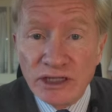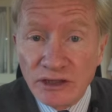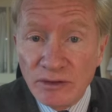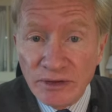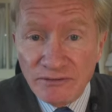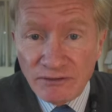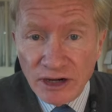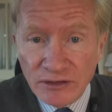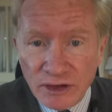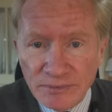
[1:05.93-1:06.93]
little bit
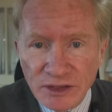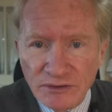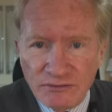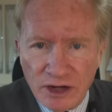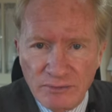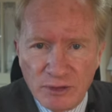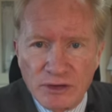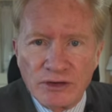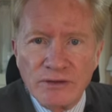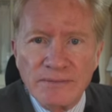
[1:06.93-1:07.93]
farther up to the front
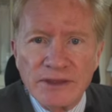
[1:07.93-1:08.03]
burner.